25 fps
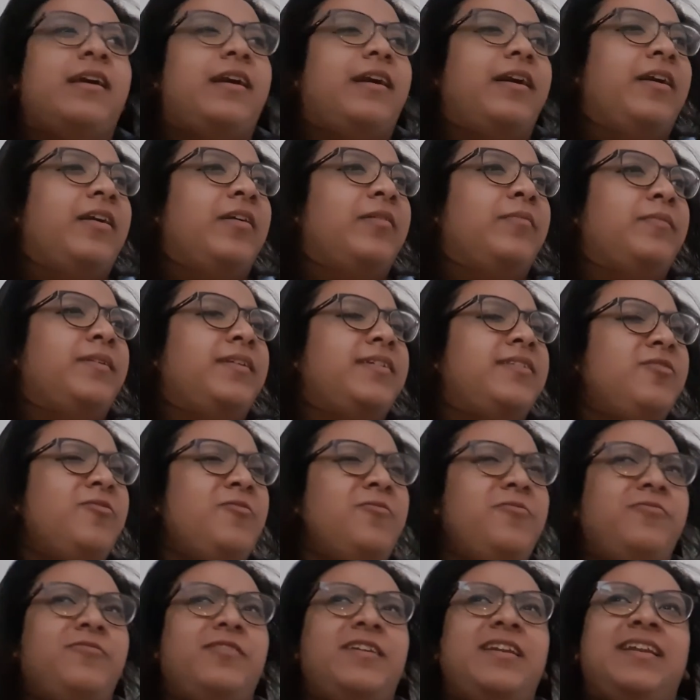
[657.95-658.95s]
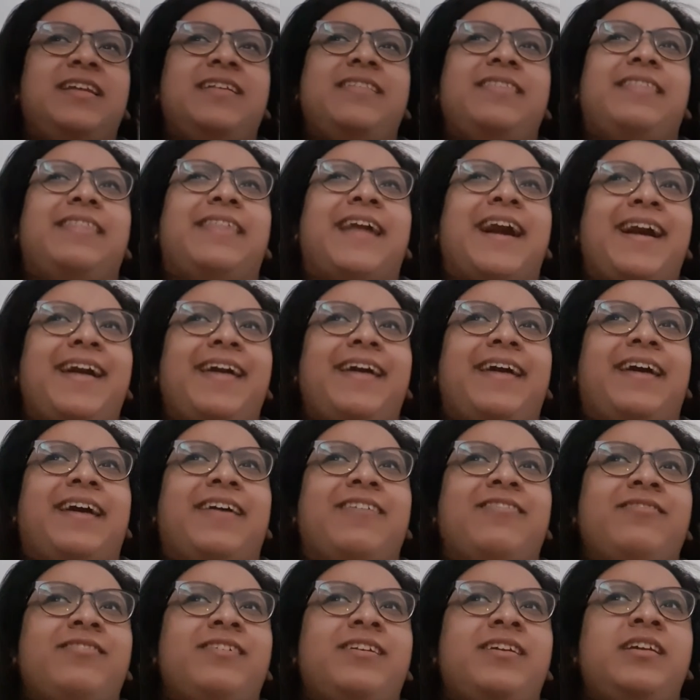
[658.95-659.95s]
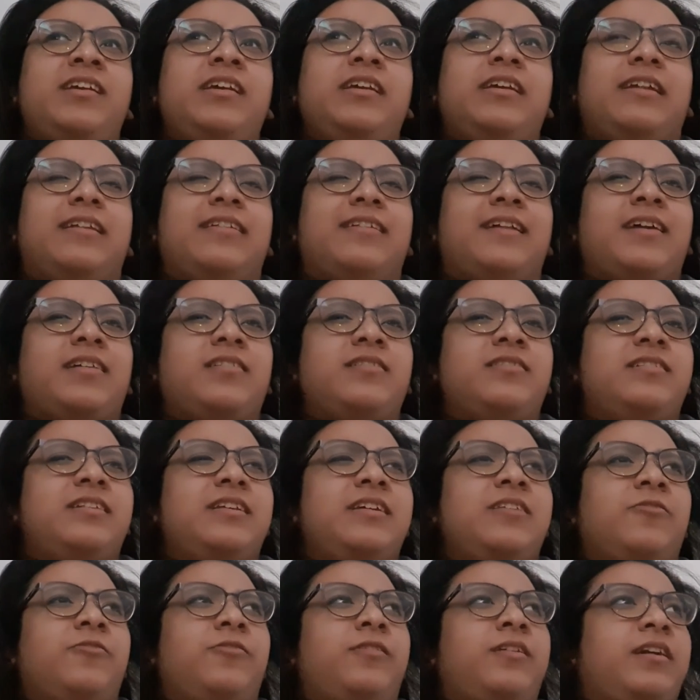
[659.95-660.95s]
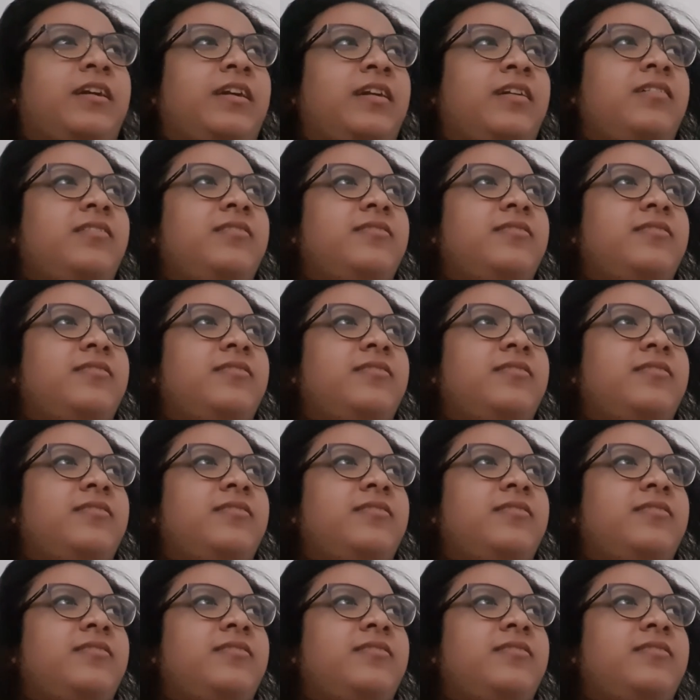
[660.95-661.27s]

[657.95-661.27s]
It's not really that heavy. It's actually okay.